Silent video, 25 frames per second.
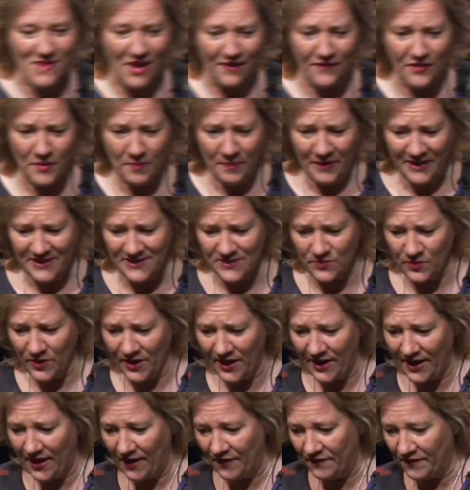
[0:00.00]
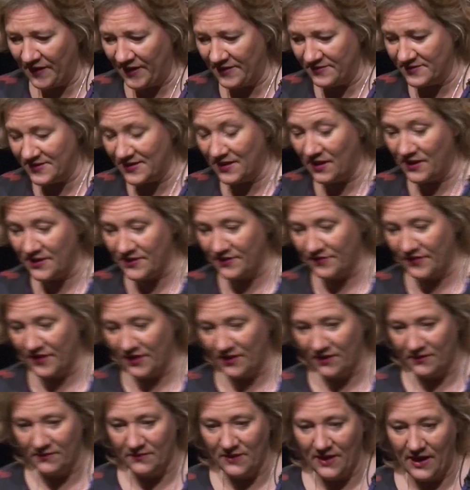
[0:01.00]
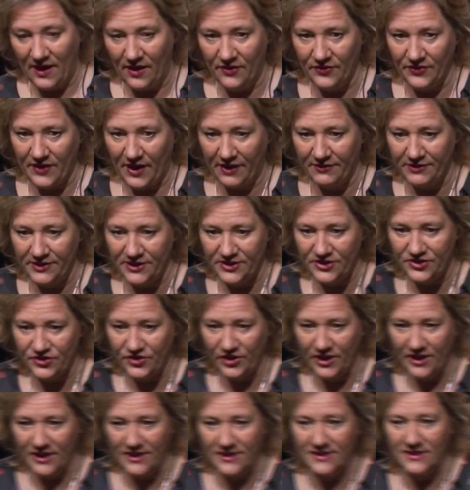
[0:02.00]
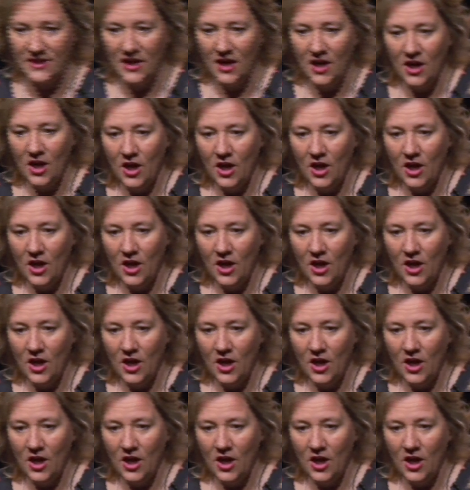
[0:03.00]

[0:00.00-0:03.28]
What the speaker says: And the best one I have outside of the healthcare industry is